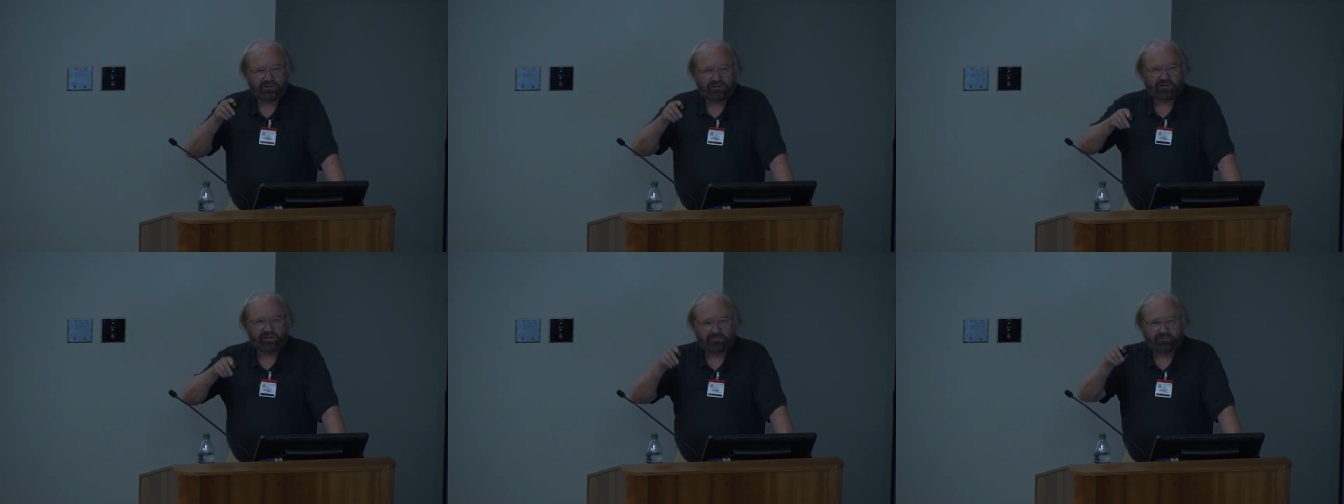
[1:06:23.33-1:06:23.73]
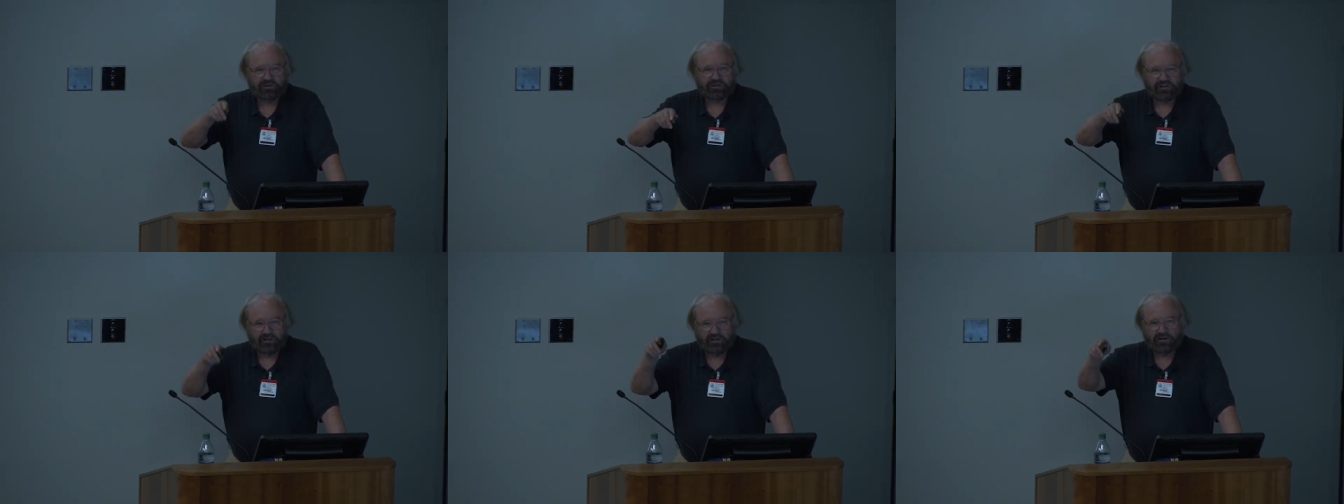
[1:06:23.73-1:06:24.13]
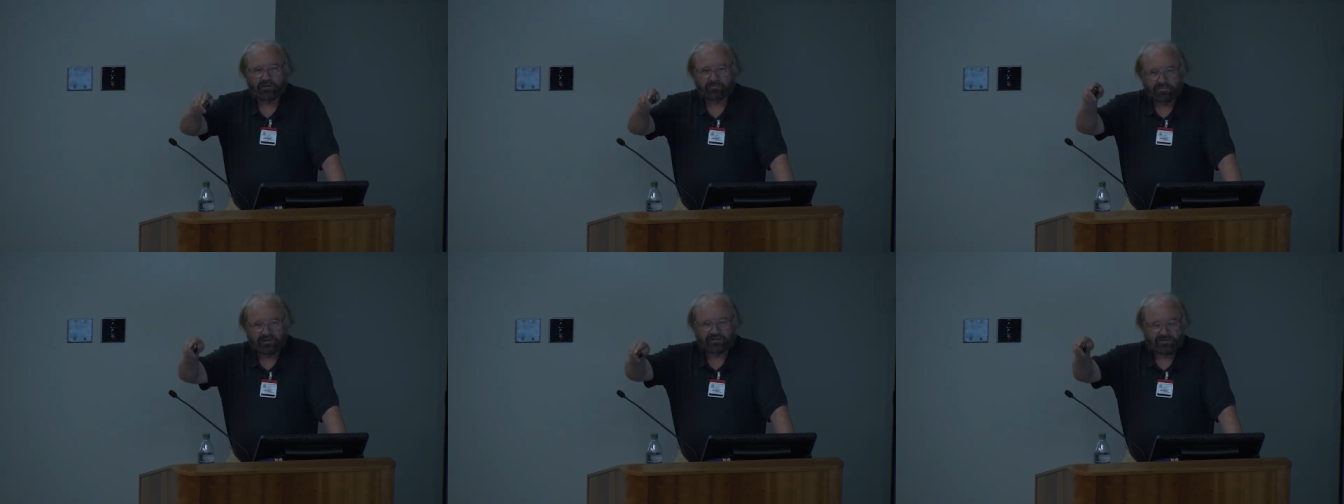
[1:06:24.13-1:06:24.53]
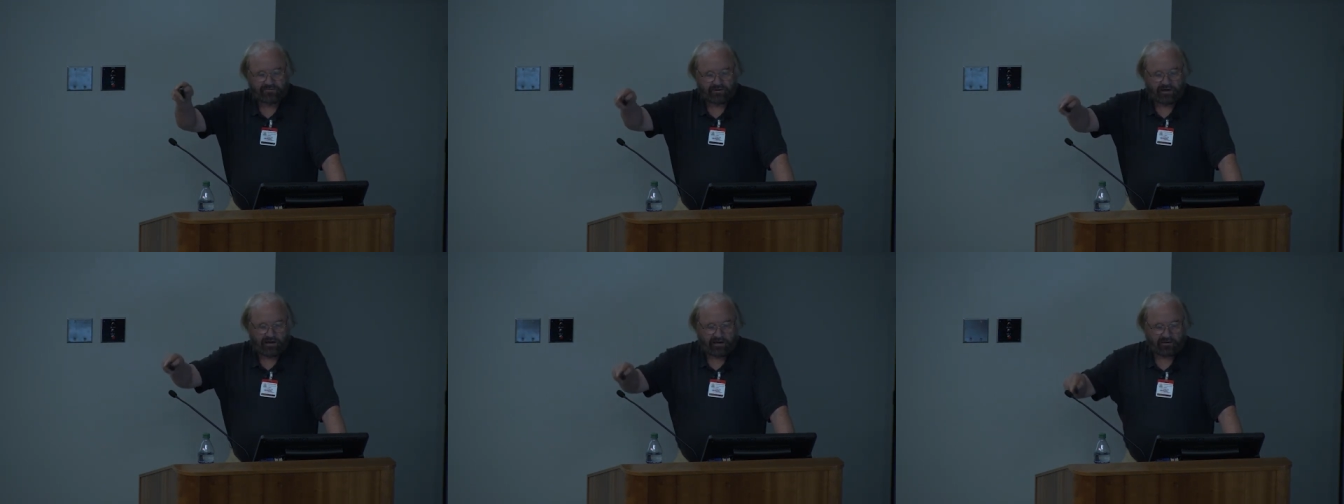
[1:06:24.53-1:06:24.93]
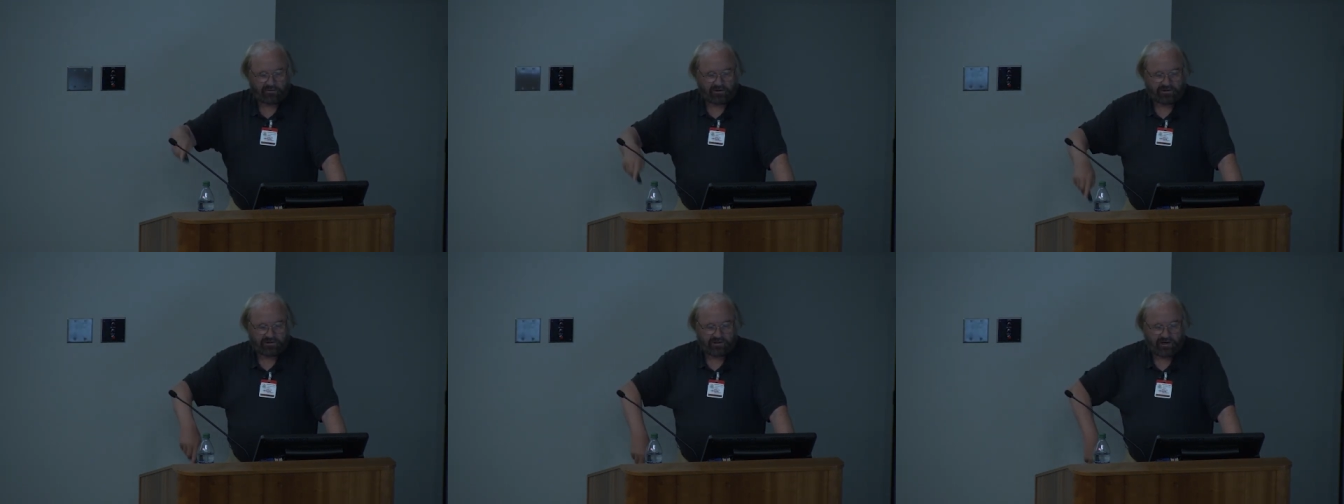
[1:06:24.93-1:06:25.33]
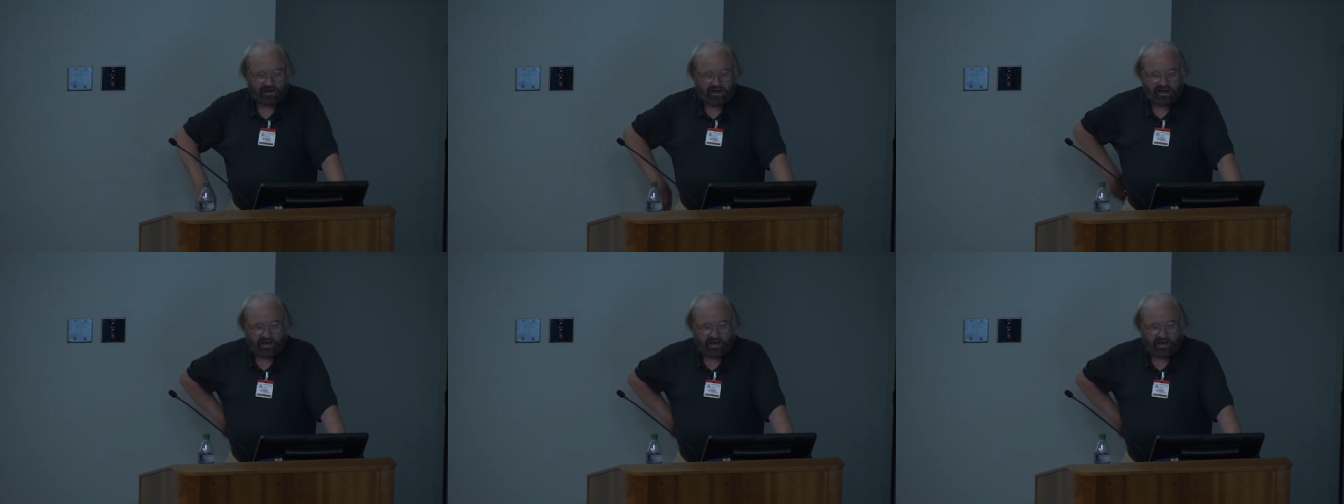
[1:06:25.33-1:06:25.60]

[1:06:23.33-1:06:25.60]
to learn particular bits of the language,